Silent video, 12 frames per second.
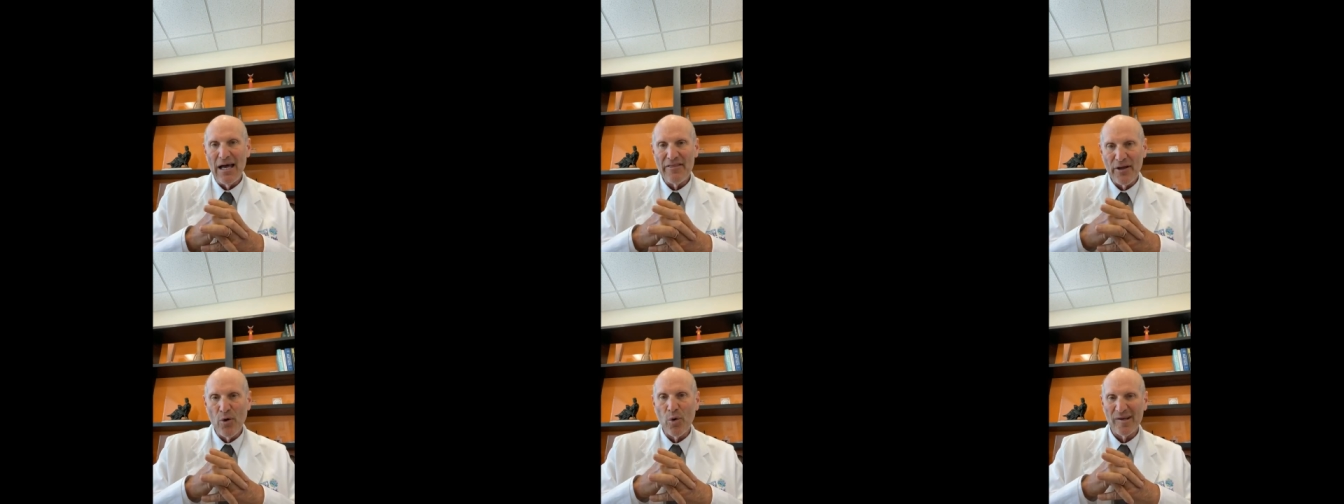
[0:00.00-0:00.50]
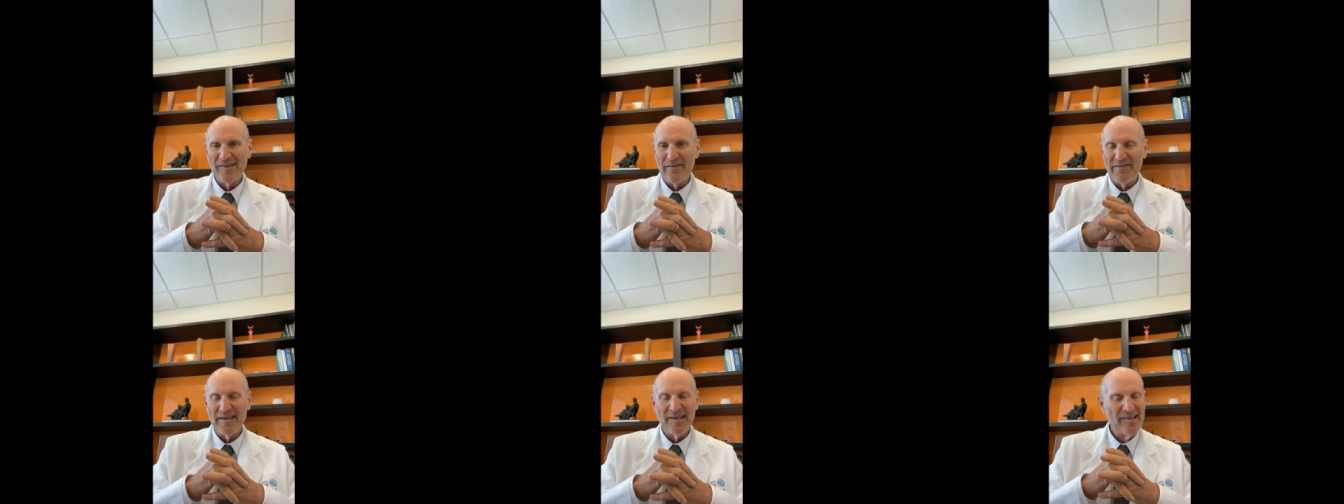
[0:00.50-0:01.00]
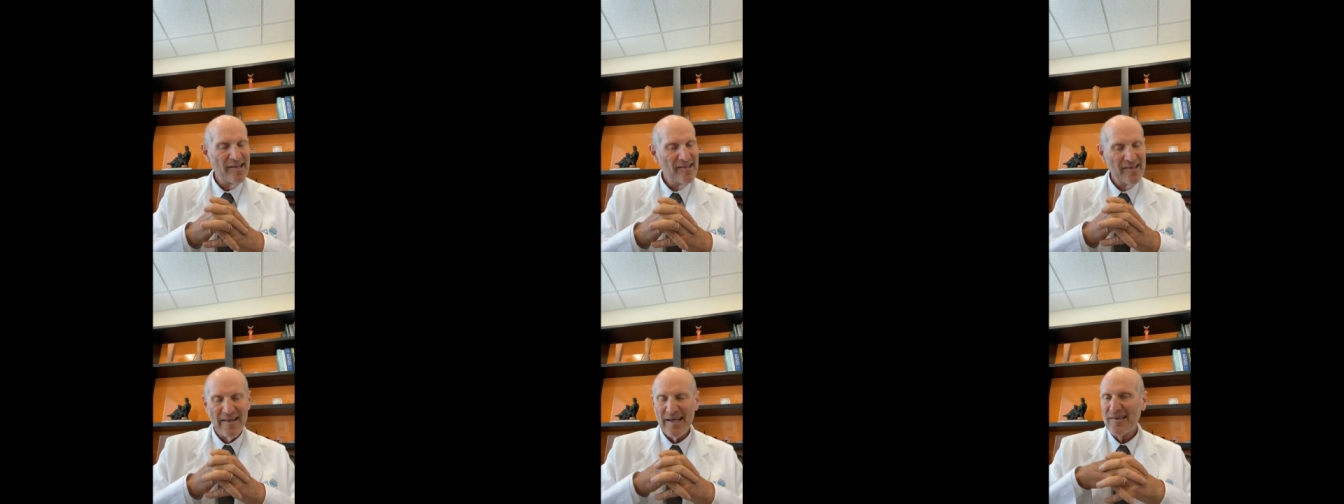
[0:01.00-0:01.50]
uh, the course of the
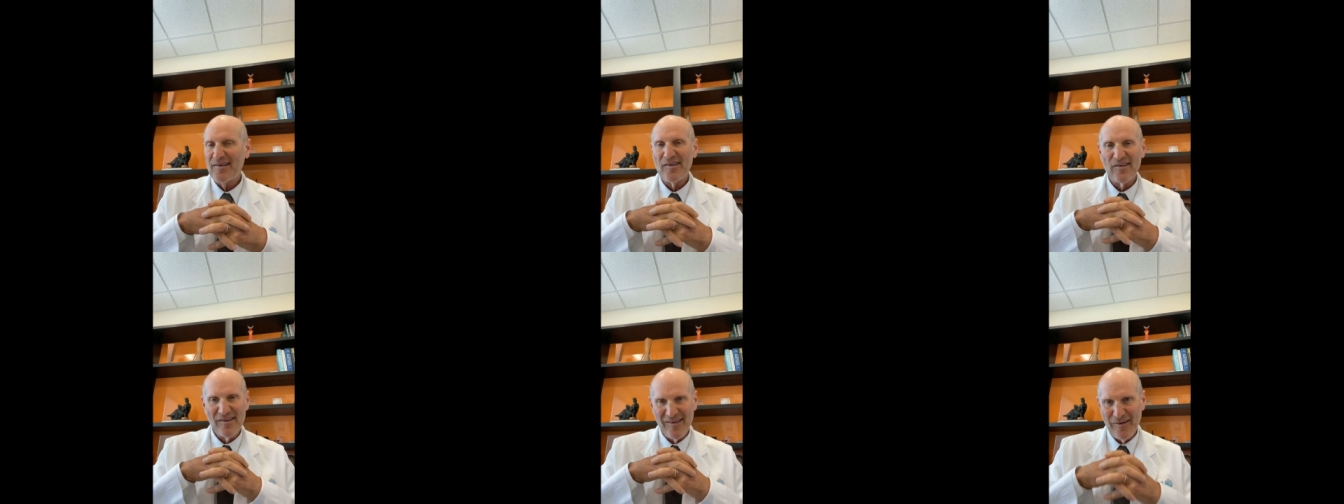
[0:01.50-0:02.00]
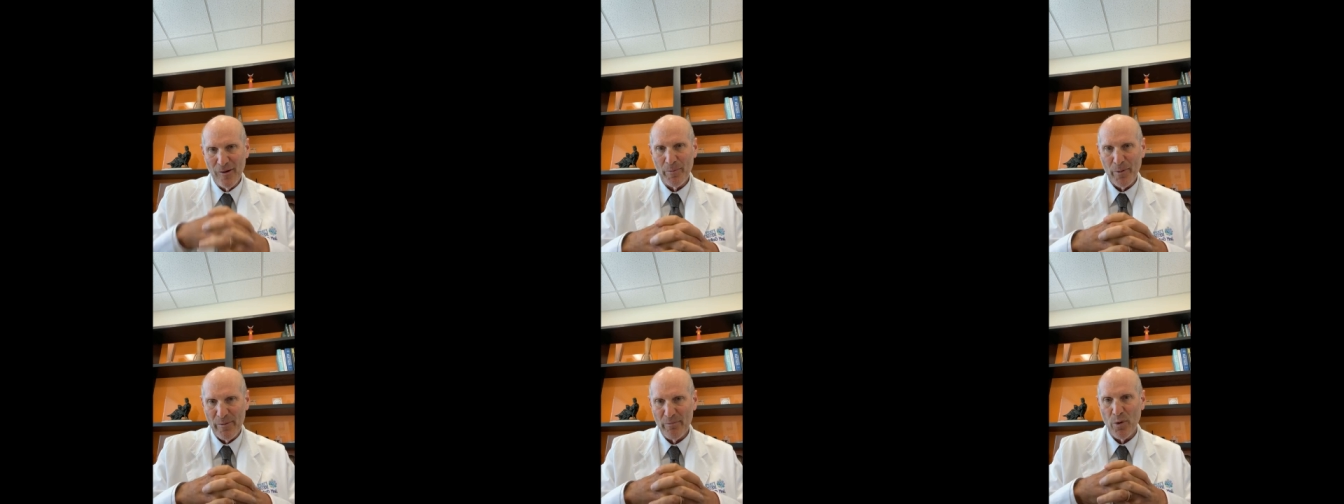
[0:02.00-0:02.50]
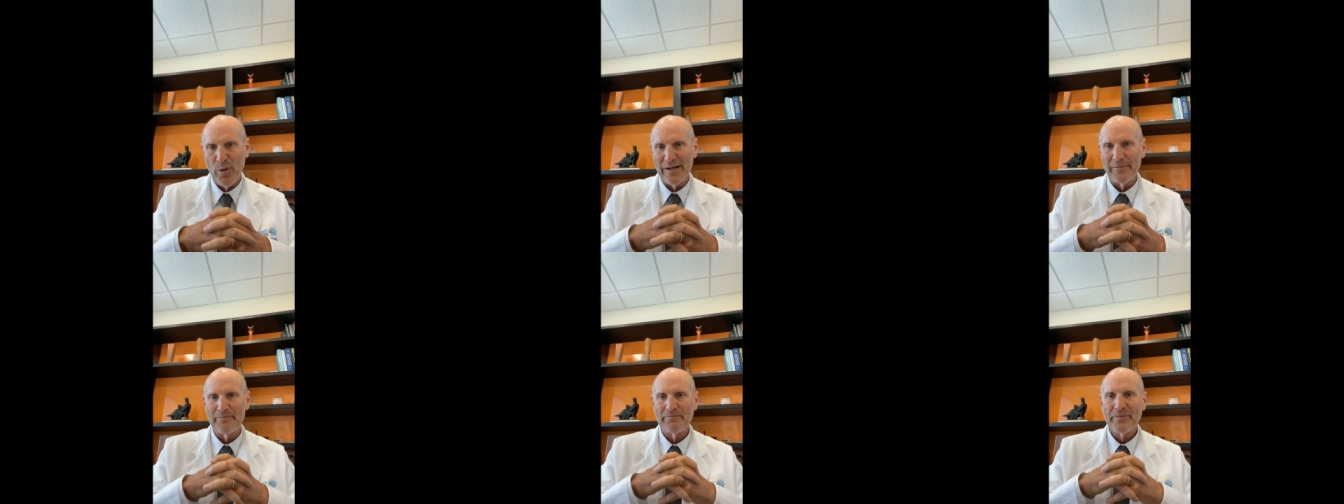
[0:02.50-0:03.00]
disease. And that's super
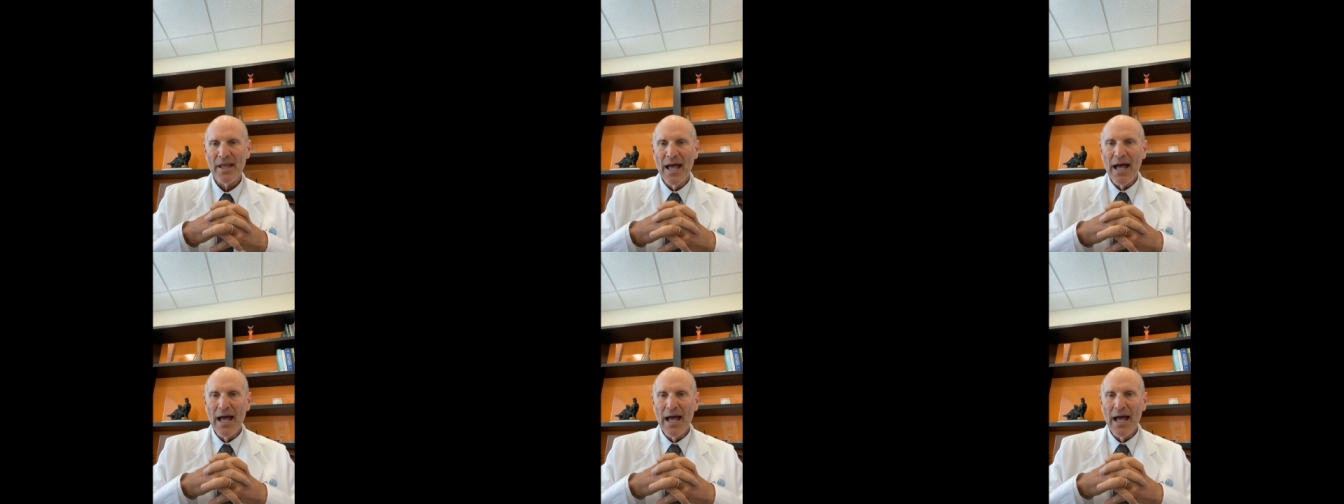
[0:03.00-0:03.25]
important.